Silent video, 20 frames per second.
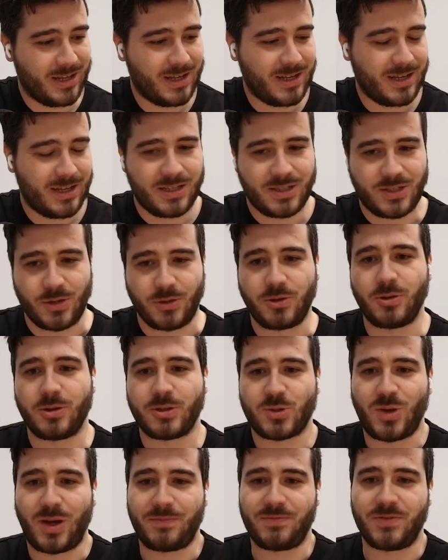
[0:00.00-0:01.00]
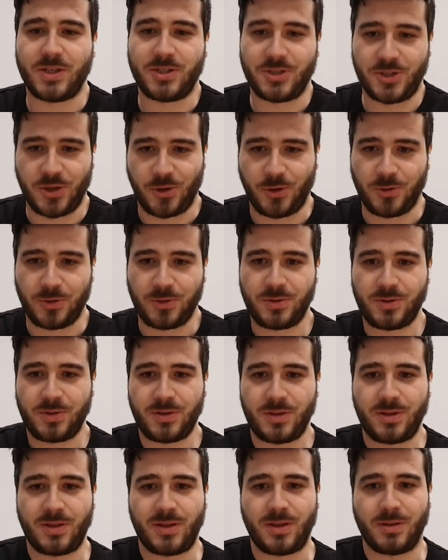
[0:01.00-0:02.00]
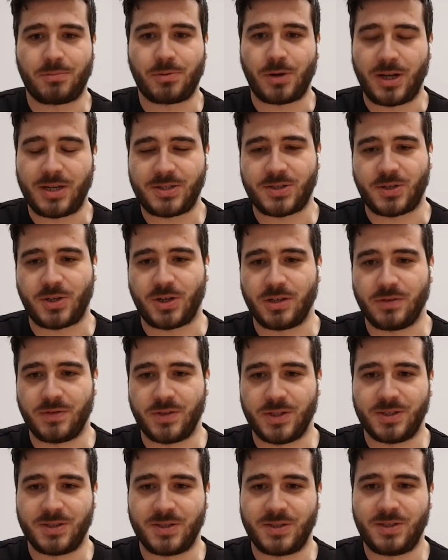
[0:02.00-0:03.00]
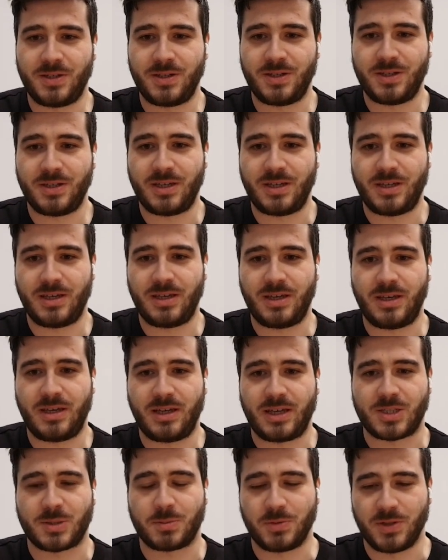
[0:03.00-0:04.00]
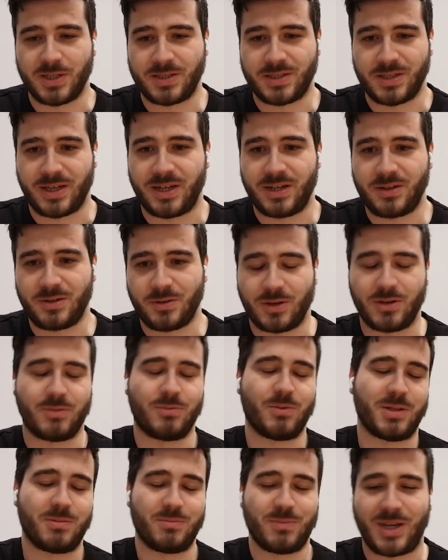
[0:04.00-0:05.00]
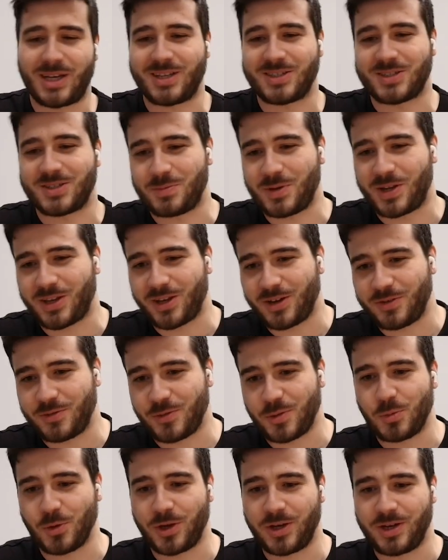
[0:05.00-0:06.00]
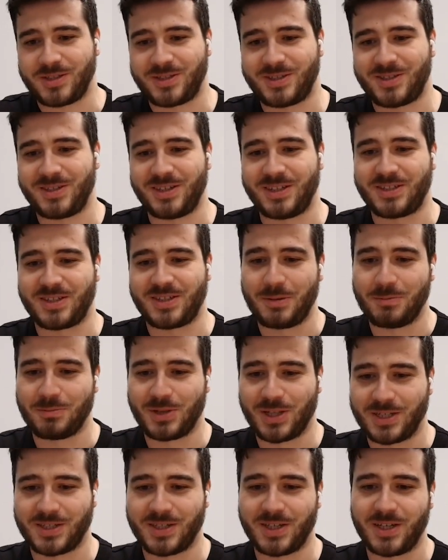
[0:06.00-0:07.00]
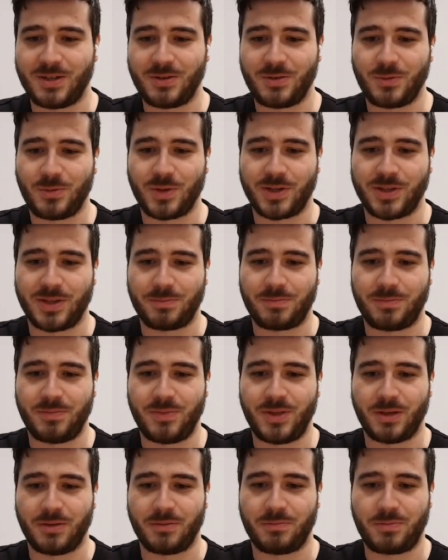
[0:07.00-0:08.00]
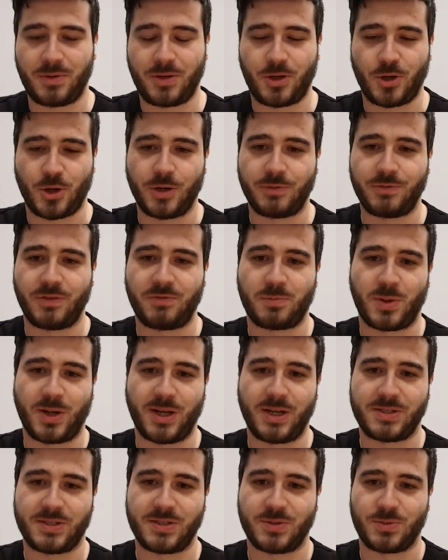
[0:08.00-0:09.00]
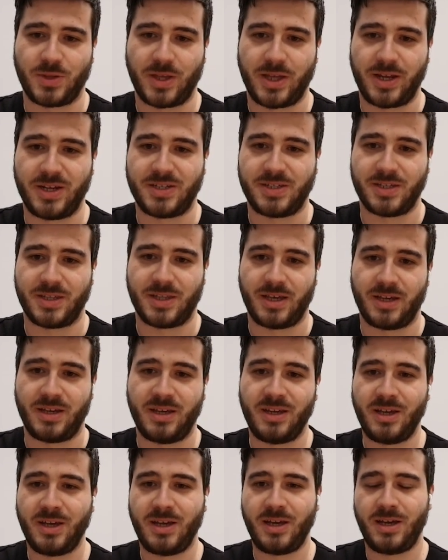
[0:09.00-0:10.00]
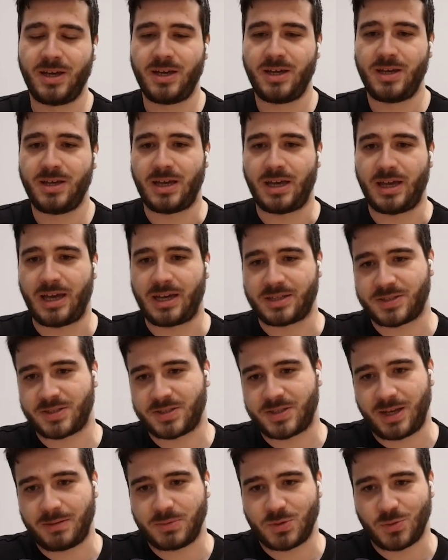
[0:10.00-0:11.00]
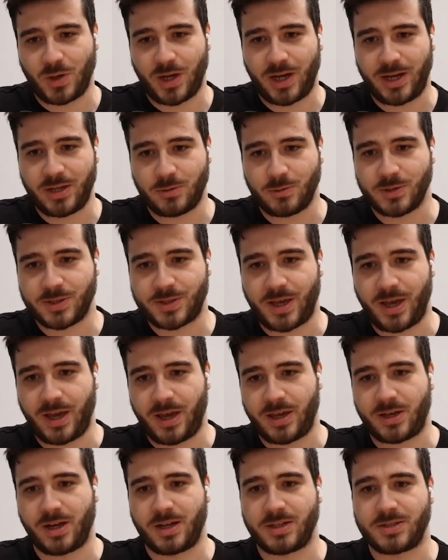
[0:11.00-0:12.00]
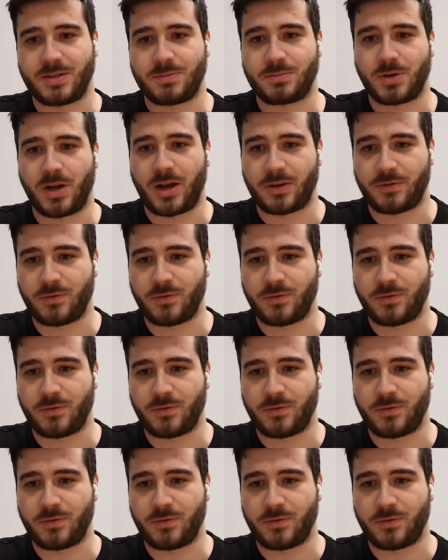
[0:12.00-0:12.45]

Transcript: So in Uniswap v2, the price curve is explicit, or I guess depending on your viewpoint, it's implicit, where the curve of price is related to the x times y equals k constant product